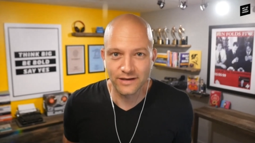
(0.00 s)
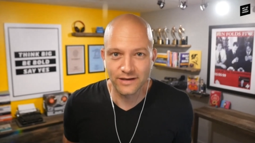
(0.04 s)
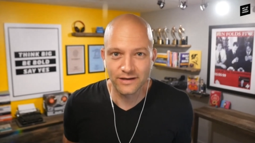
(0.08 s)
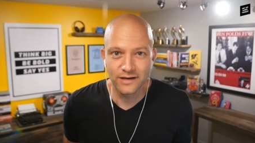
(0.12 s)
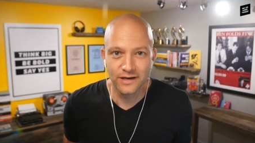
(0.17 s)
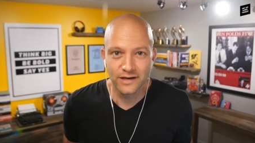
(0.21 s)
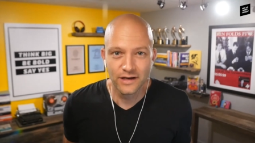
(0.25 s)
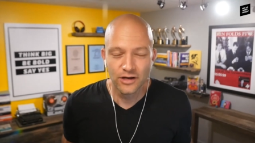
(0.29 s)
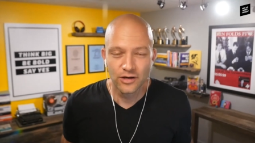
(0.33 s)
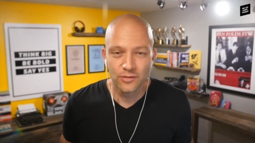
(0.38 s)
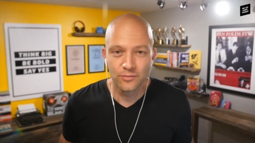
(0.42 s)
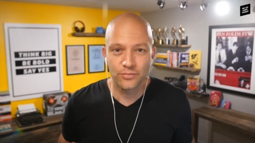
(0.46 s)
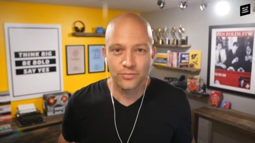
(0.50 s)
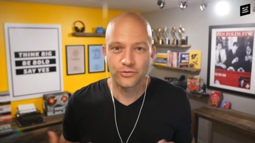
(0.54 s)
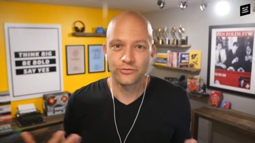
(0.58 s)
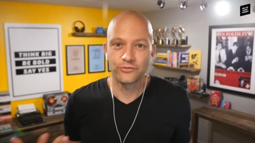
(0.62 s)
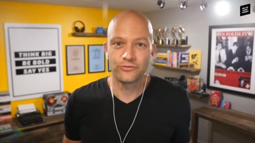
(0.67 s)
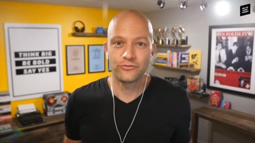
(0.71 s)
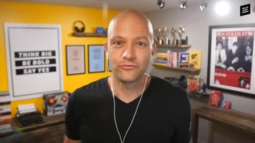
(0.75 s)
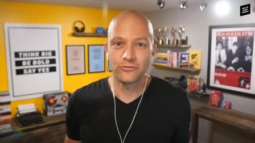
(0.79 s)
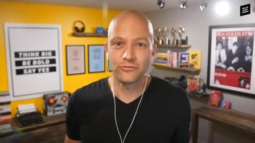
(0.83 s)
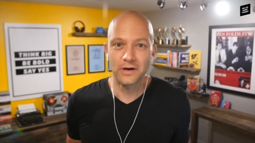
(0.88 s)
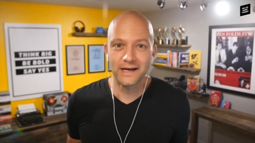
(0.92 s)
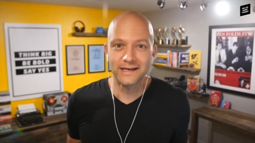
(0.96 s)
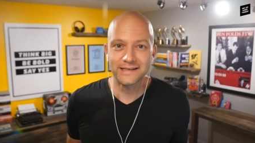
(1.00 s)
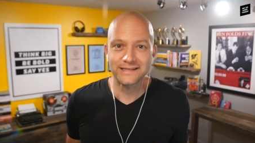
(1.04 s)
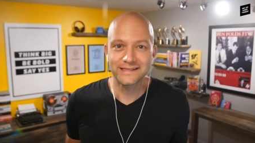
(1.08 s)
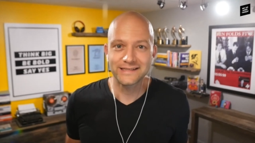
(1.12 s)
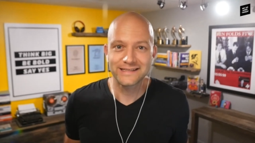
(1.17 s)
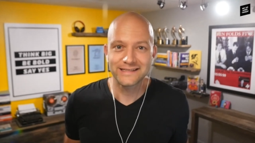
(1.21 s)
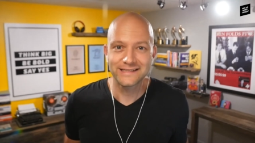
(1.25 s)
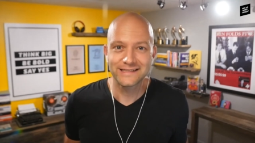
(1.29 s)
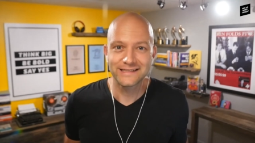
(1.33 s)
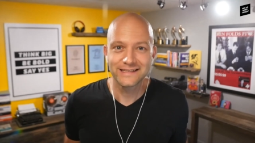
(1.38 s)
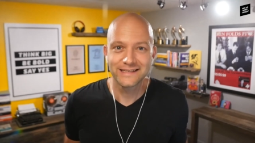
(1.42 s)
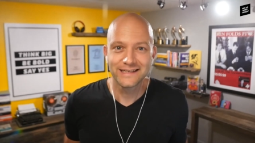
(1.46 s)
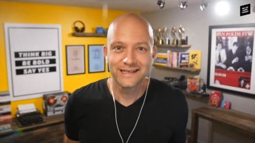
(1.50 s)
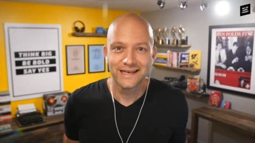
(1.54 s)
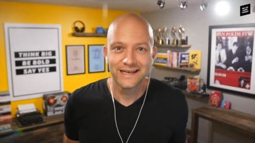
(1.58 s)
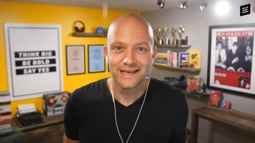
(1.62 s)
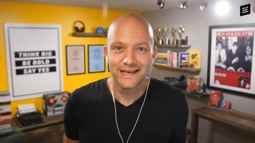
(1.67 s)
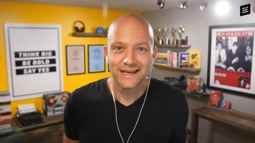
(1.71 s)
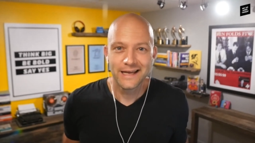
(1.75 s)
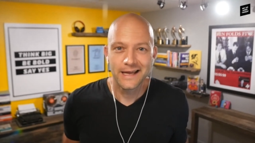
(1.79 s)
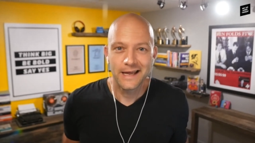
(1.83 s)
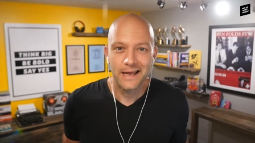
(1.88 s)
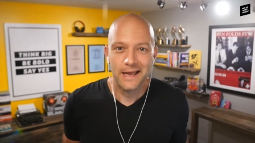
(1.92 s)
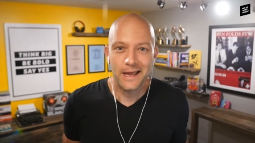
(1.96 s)
and progress
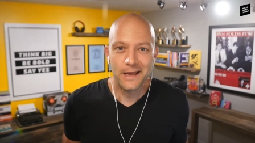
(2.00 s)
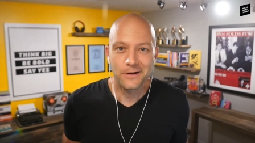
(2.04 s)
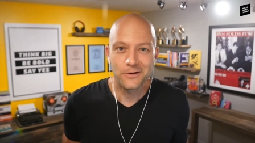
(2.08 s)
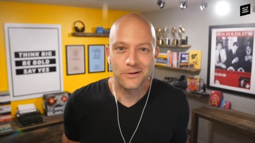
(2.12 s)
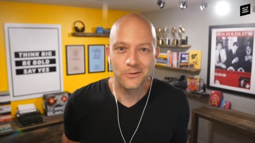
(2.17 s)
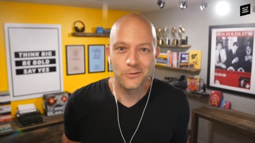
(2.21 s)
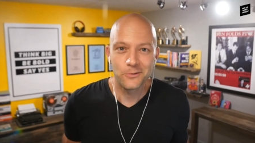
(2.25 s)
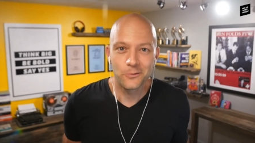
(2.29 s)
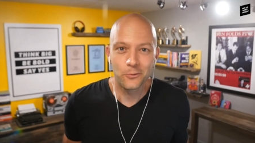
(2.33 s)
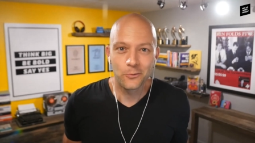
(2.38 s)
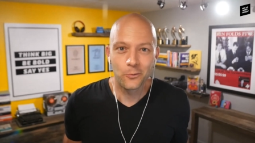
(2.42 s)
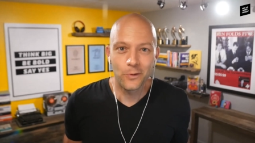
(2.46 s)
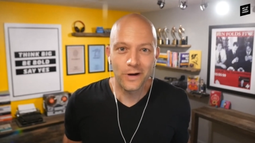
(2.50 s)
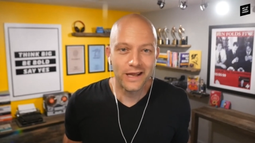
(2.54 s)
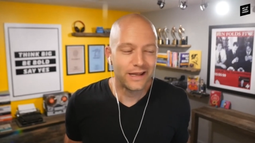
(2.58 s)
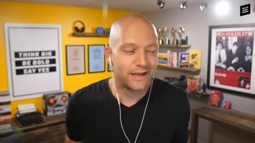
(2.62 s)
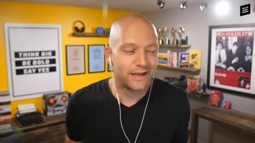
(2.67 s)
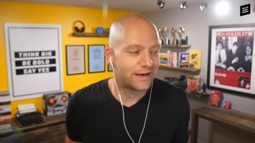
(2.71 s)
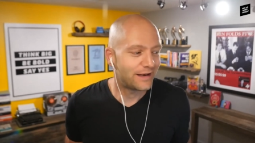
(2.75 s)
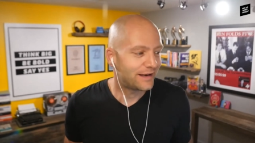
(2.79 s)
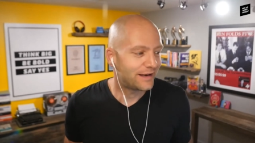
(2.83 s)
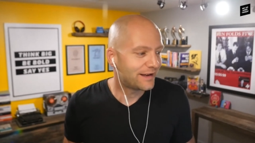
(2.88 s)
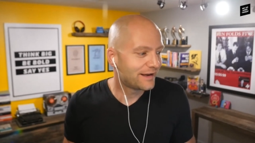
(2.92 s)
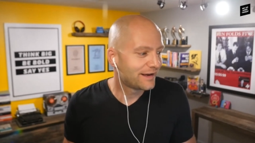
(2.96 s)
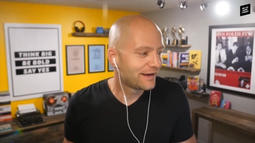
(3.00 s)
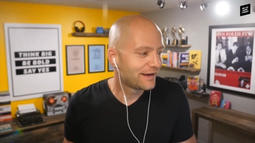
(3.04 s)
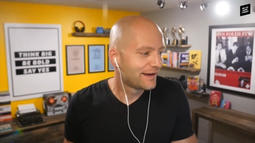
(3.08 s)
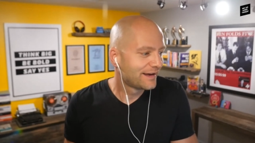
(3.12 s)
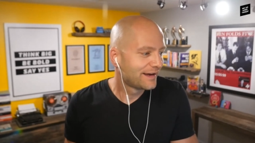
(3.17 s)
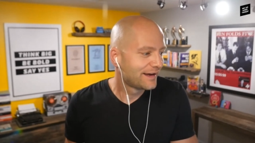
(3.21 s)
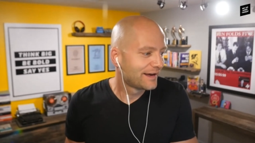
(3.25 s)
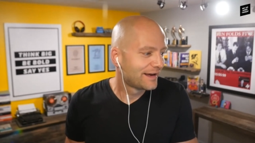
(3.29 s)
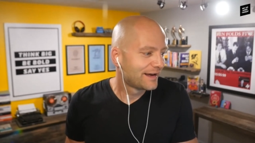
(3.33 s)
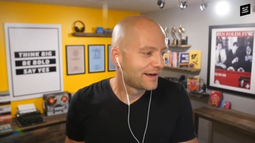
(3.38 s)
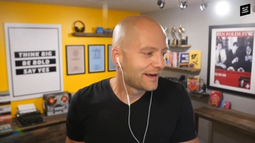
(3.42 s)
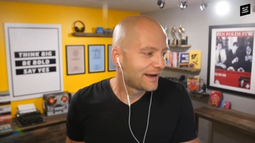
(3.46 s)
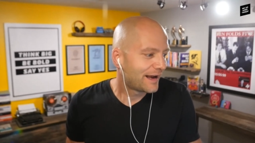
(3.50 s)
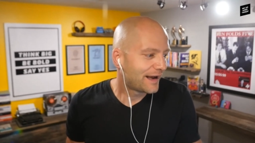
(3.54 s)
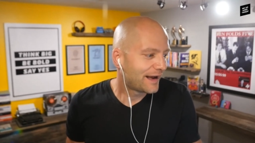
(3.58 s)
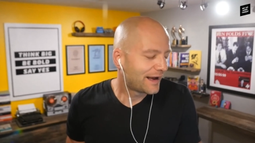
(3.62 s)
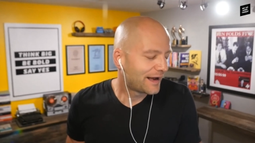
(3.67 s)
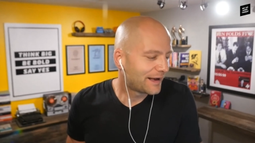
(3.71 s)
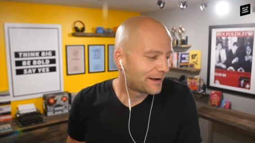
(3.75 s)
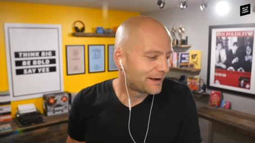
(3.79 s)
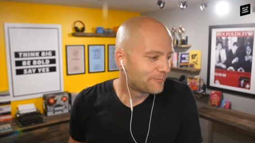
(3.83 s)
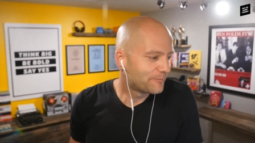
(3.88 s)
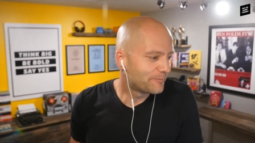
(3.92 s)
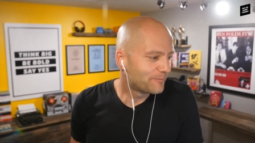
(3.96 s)
and win
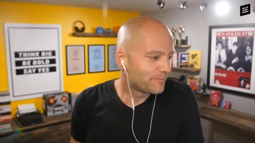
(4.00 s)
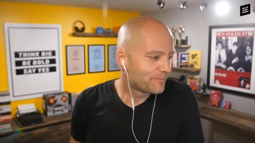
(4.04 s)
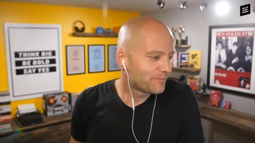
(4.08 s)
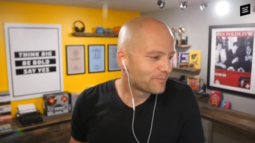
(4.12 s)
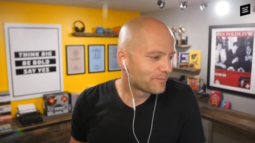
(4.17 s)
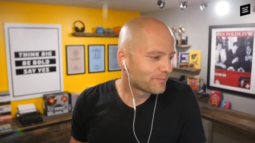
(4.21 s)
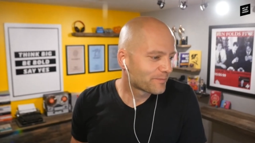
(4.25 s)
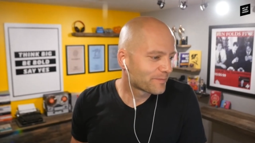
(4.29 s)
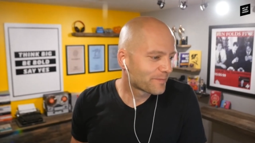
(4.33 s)
um,